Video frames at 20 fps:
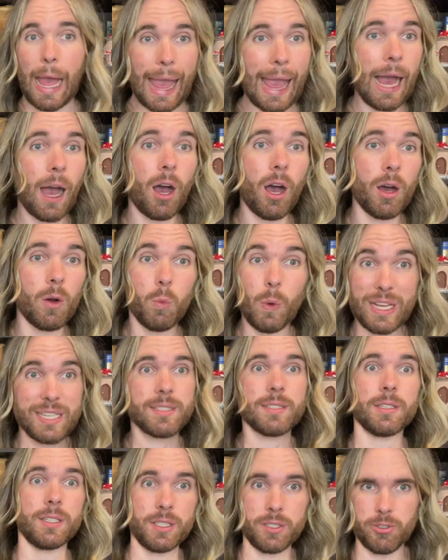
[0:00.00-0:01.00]
our
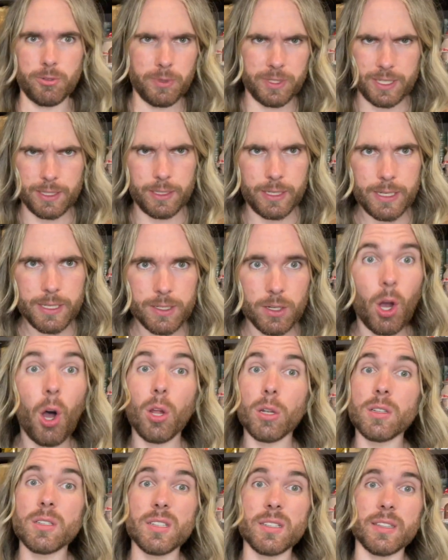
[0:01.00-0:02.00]
Western instruments, at least,
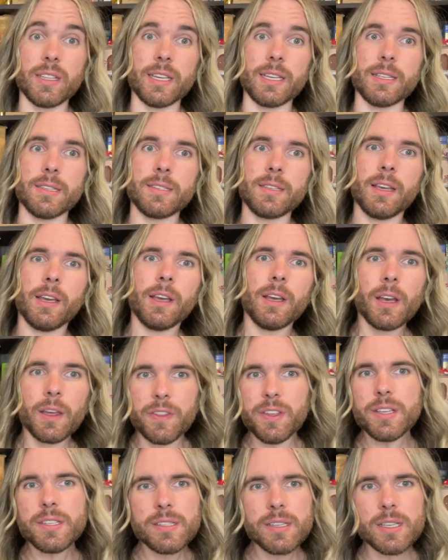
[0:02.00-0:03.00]
onto these.
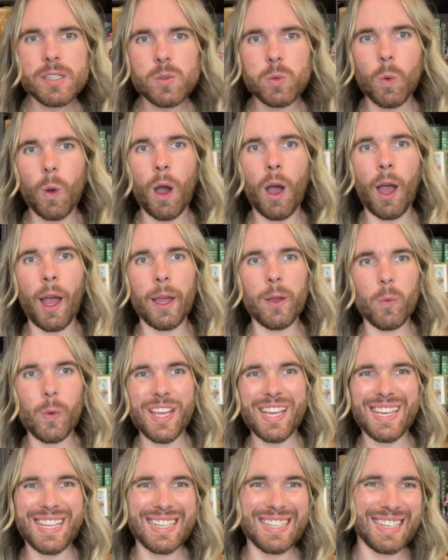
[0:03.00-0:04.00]
This is why we
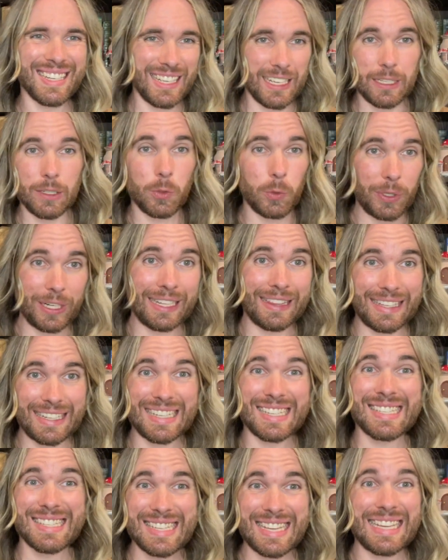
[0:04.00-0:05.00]
can agree that a
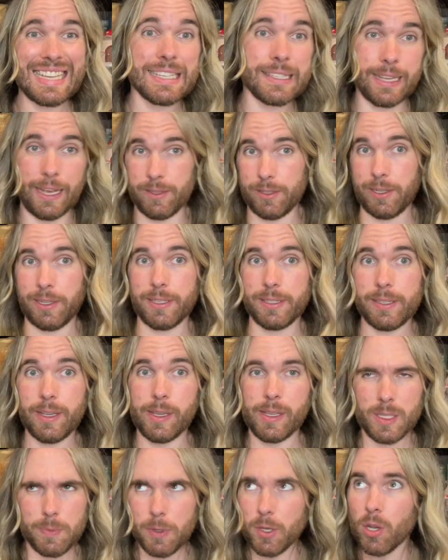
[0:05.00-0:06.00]
C sounds like a C.
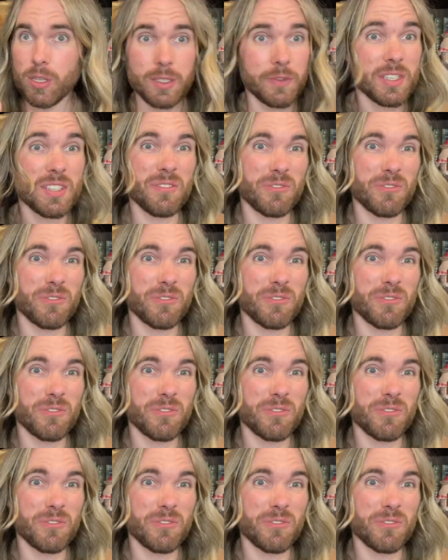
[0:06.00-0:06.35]
It's because of its